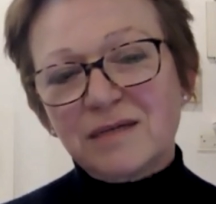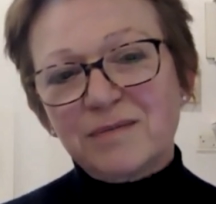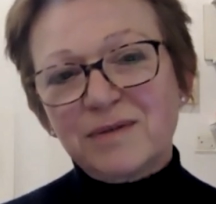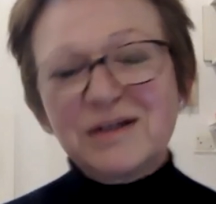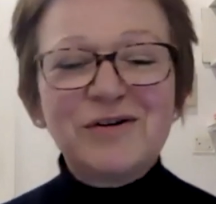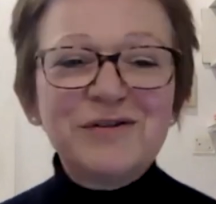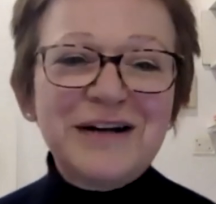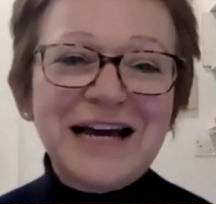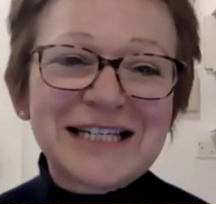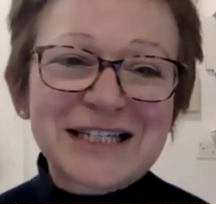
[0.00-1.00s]
but not
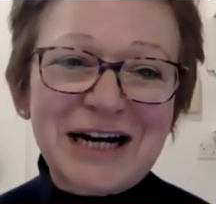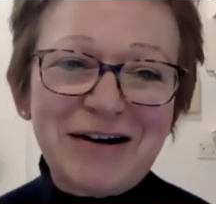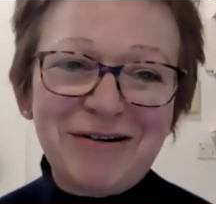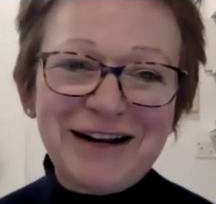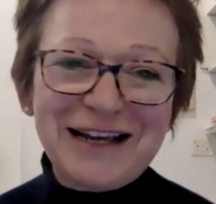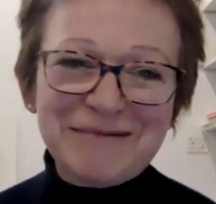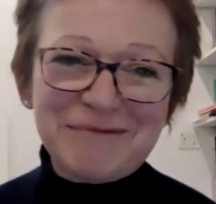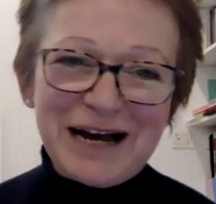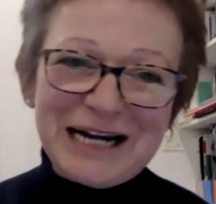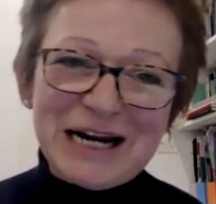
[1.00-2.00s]
necessarily, and